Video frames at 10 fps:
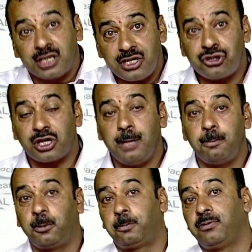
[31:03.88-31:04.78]
such
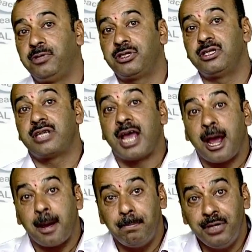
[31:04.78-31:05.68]
type of provisions
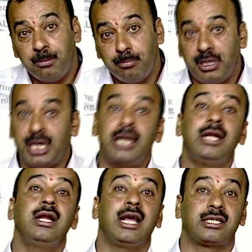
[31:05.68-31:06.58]
have been made
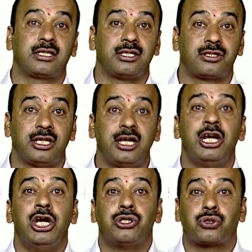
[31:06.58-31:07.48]
in
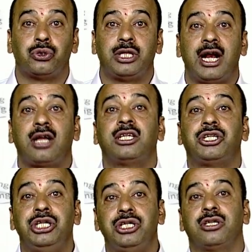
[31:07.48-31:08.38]
SSA so that
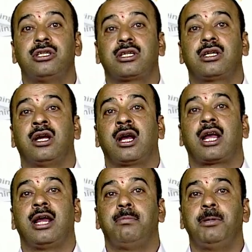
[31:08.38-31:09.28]
the teachers uh,
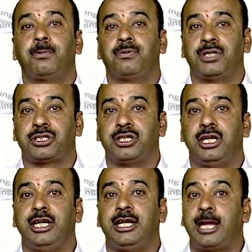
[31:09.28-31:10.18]
can be
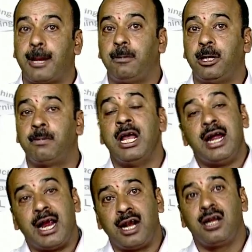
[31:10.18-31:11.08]
professionally developed
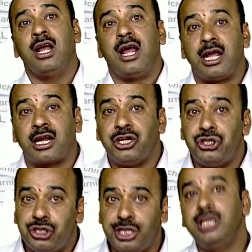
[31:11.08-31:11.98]
and a
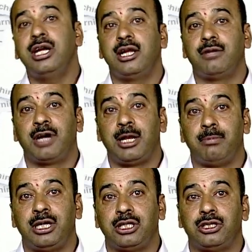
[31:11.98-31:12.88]
congenial
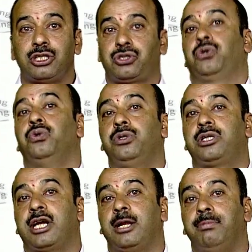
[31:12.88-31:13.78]
environment in the
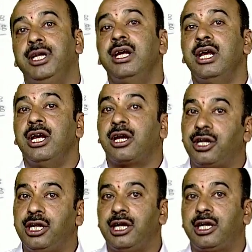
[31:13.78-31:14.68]
schools can be
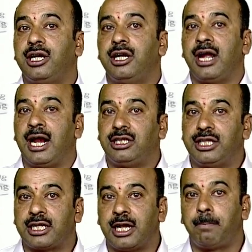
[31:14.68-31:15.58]
created and
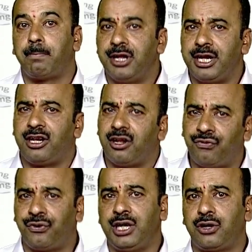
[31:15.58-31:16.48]
they can play
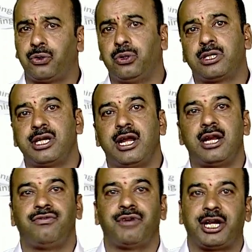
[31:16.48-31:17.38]
different roles in
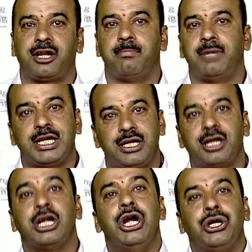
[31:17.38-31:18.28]
an effective
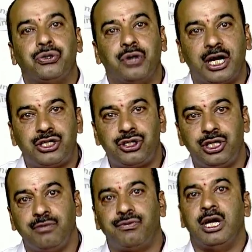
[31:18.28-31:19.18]
manner to
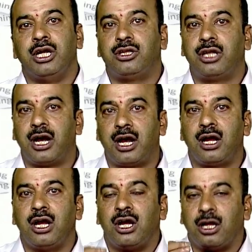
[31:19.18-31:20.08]
achieve
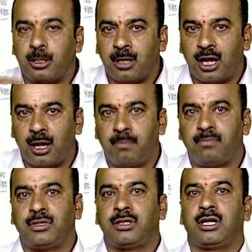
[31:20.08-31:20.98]
the uh,
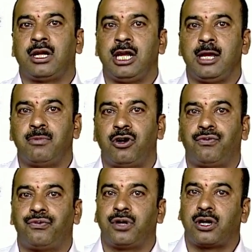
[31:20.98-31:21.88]
aim
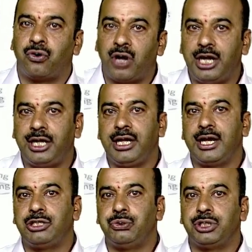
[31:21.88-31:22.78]
of
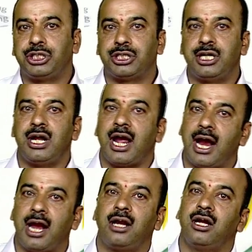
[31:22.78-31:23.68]
quality education
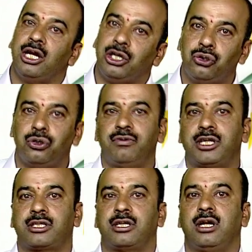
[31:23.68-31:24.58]
and
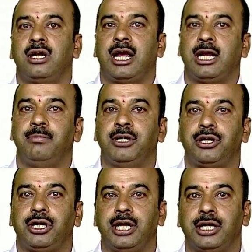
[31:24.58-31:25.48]
universal
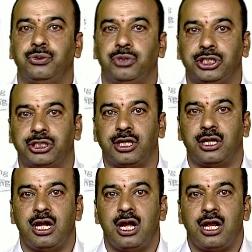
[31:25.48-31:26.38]
elementary education.